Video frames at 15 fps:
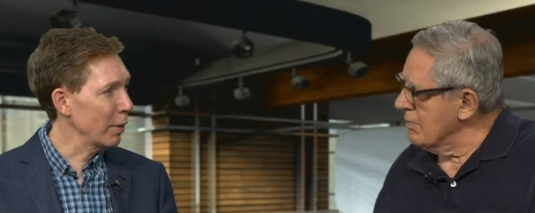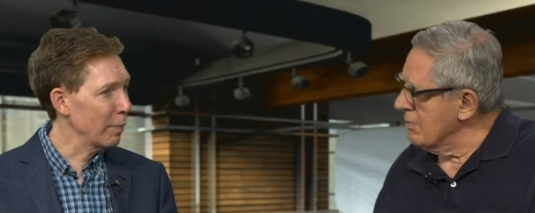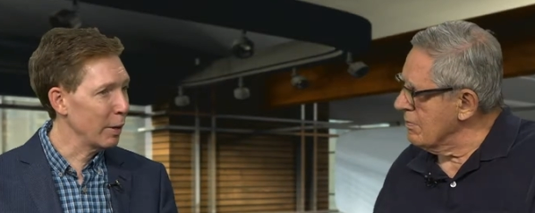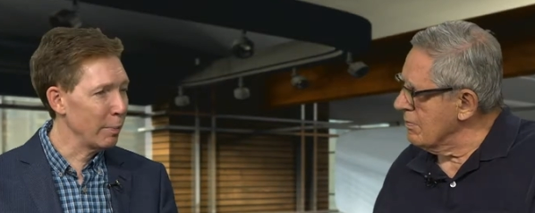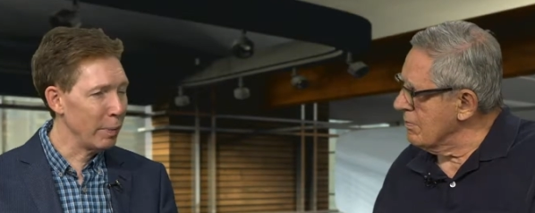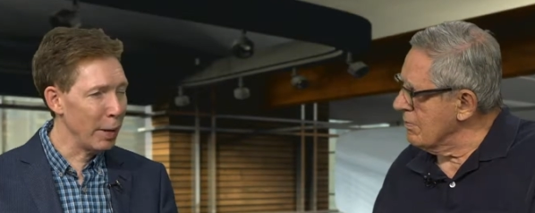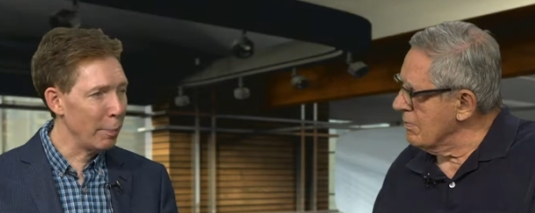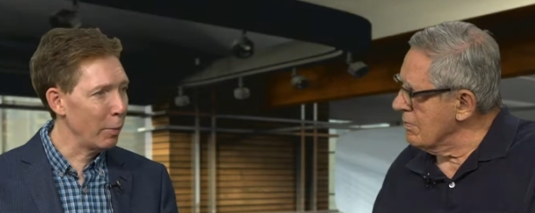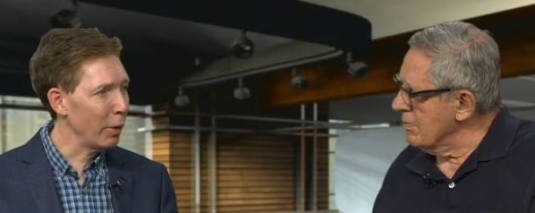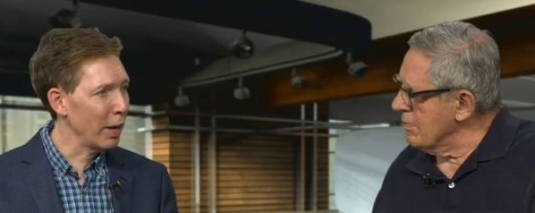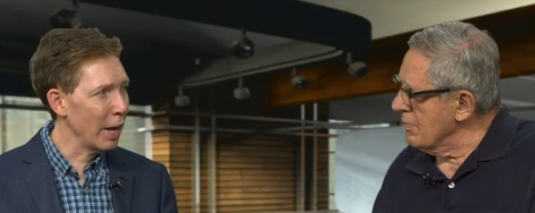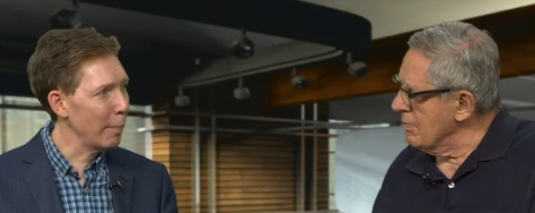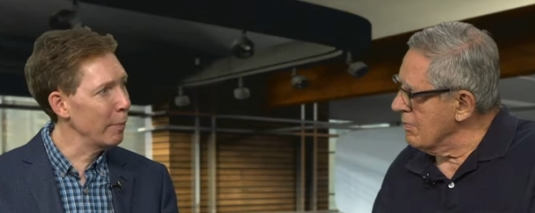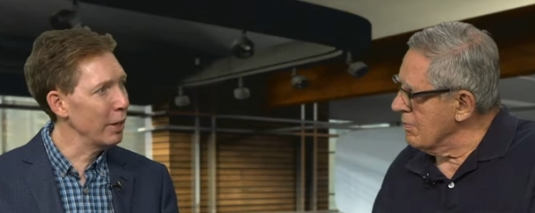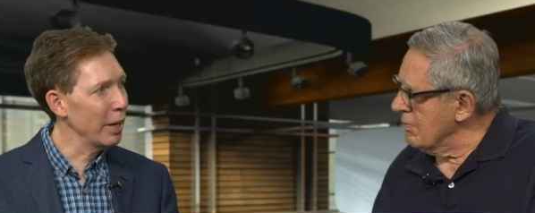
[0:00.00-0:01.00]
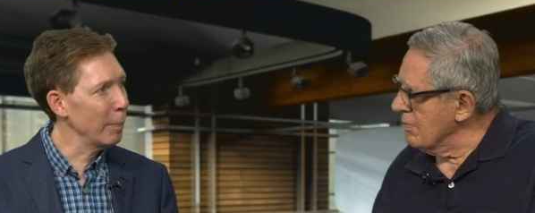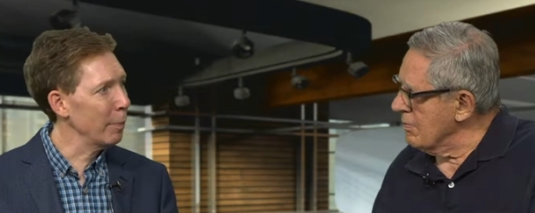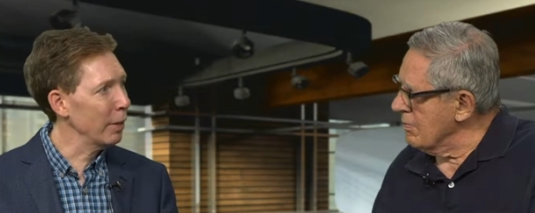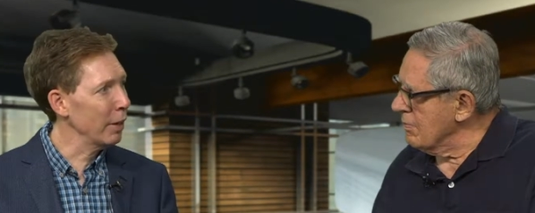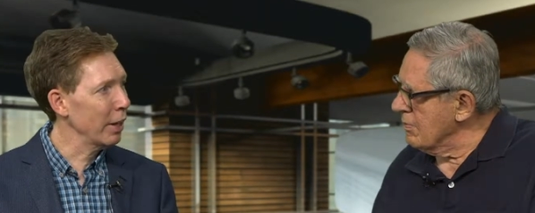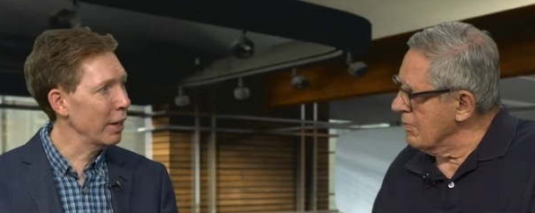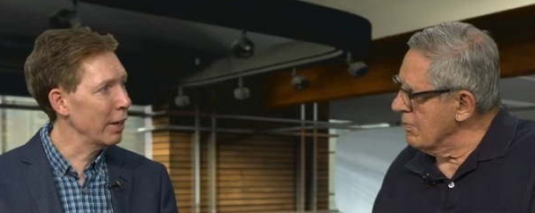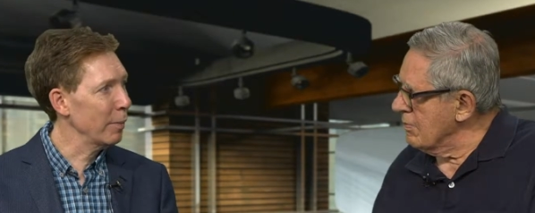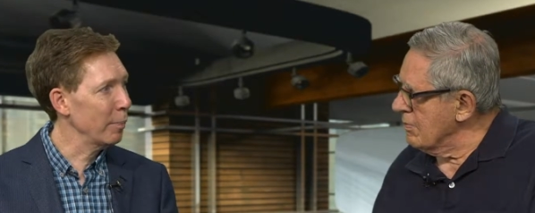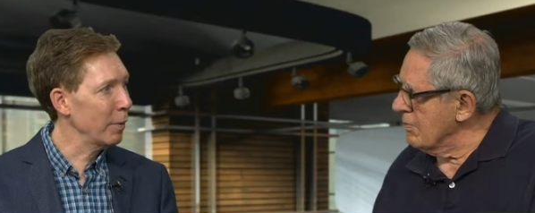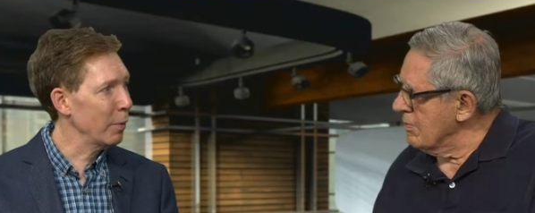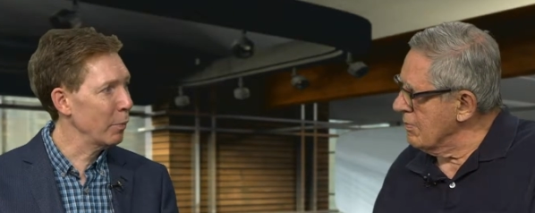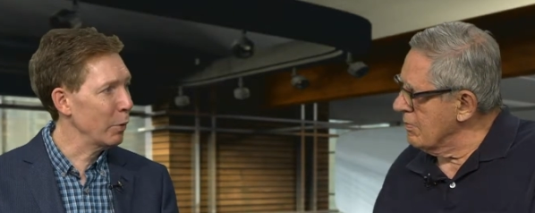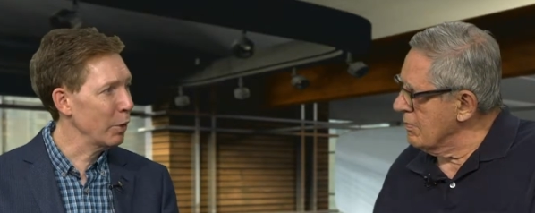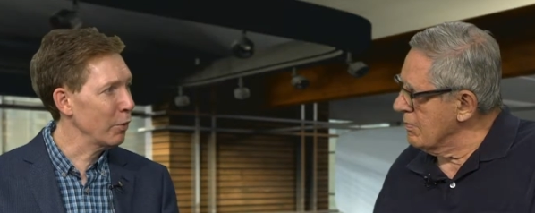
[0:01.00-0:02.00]
Speaker 1: I mean, people can manipulate it,
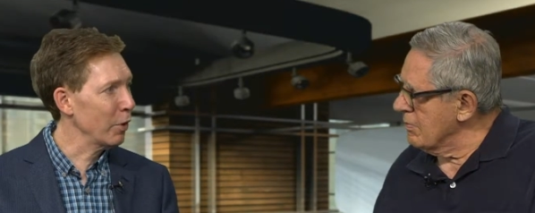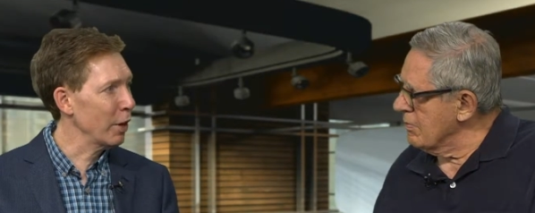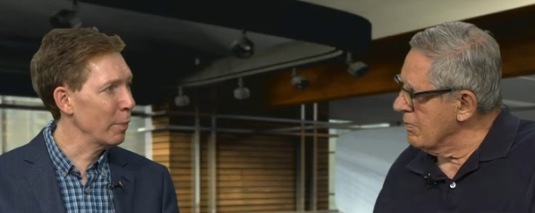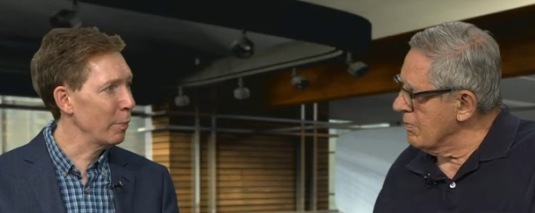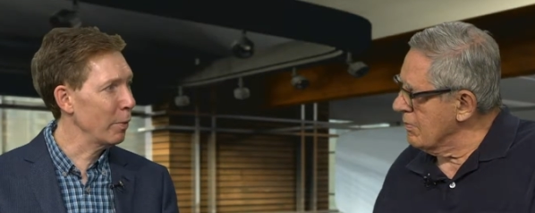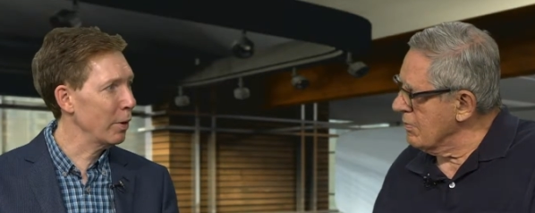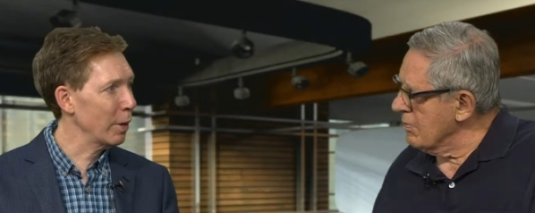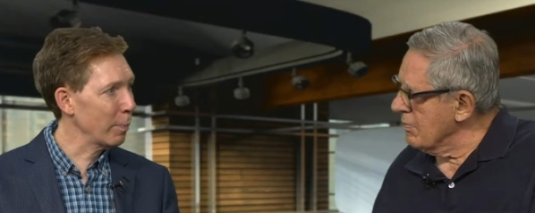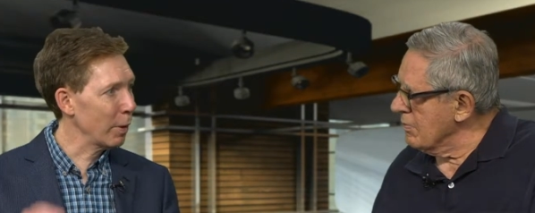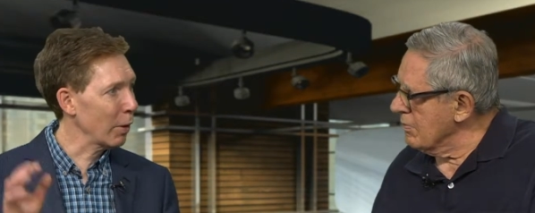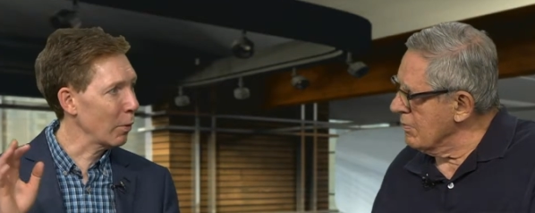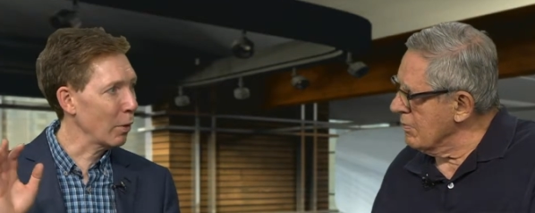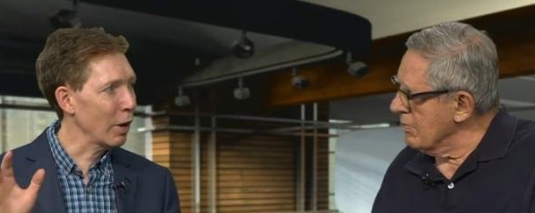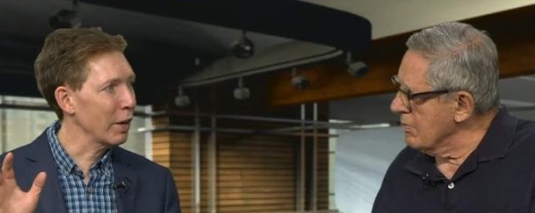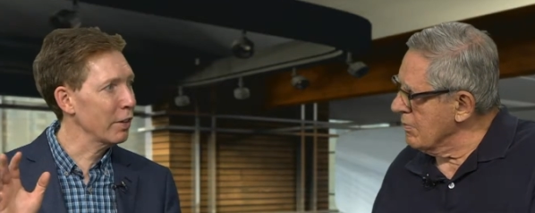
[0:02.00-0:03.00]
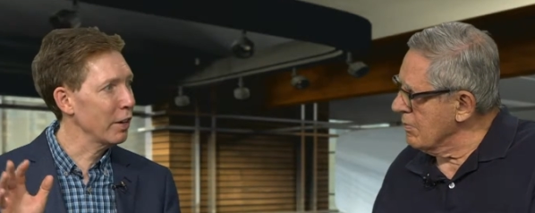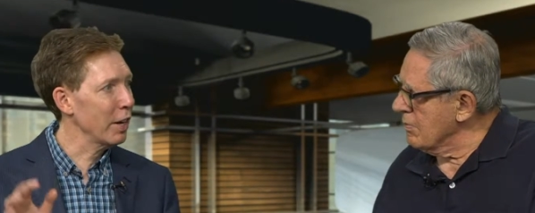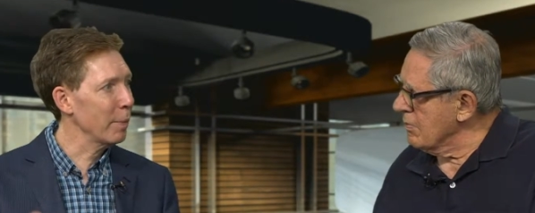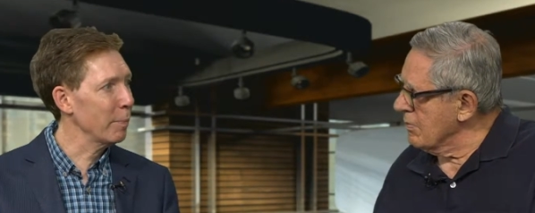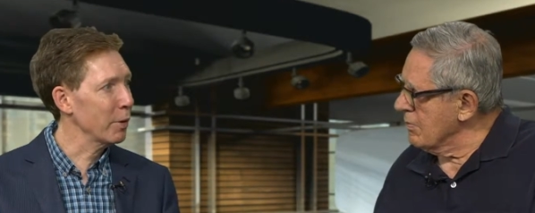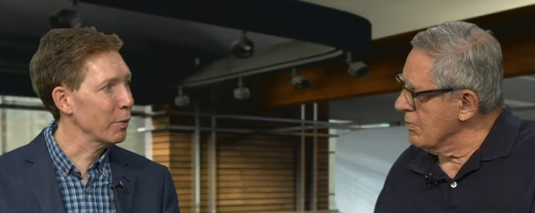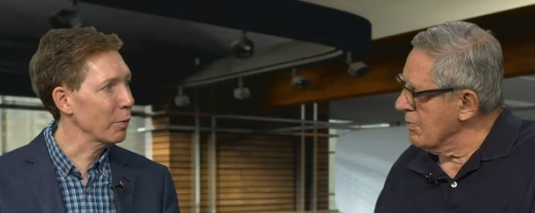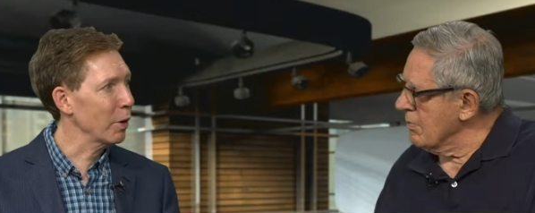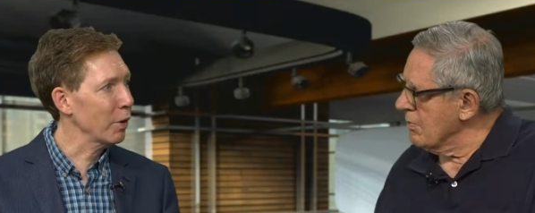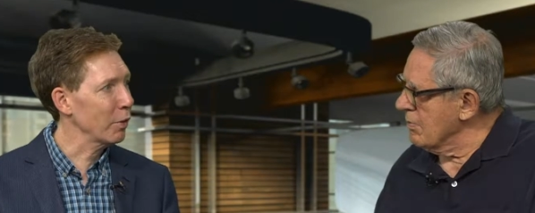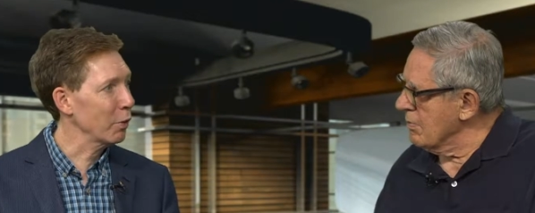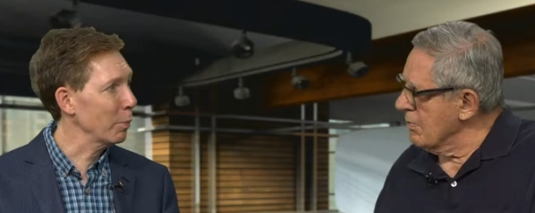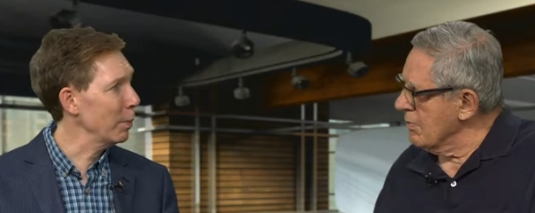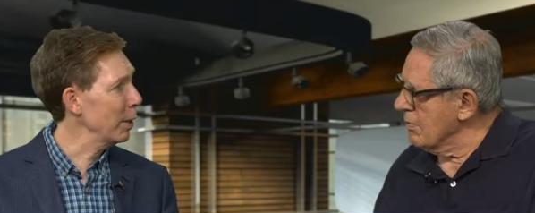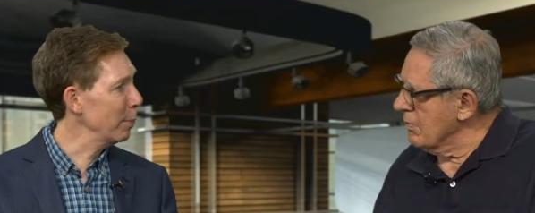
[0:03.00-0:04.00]
but we try to put up our raw tape as well
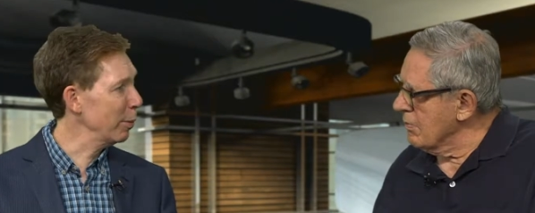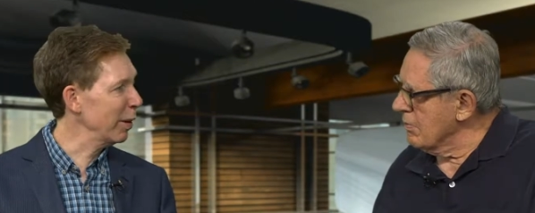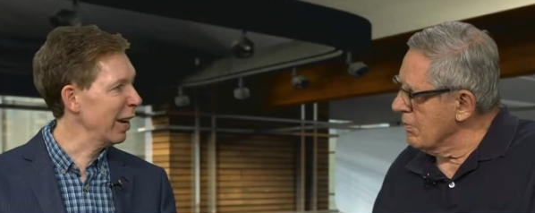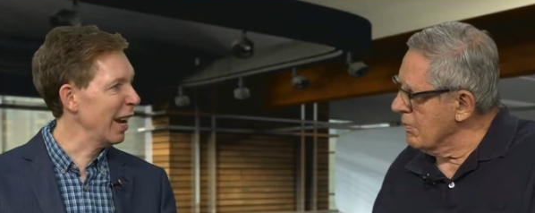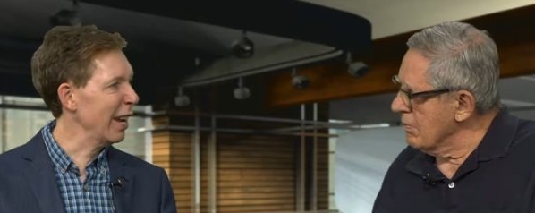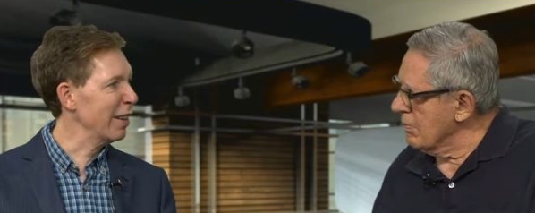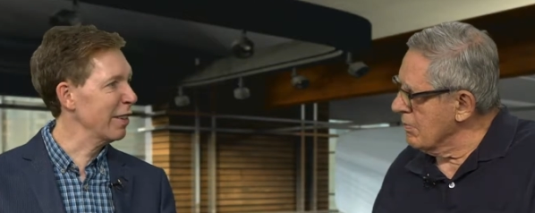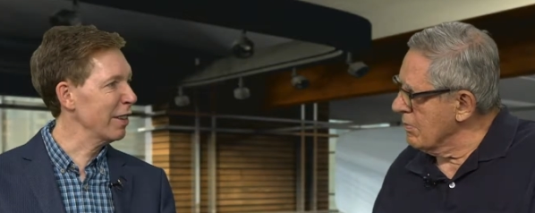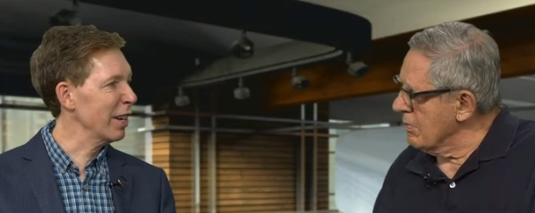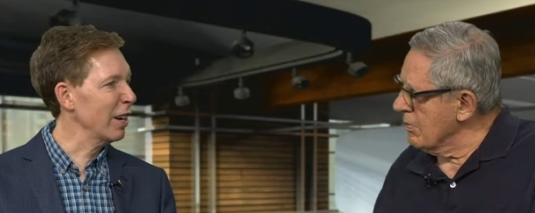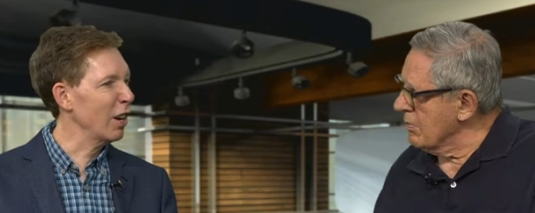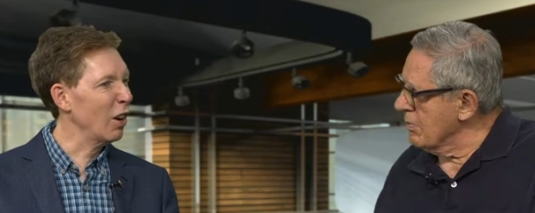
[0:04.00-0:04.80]
so people can't say,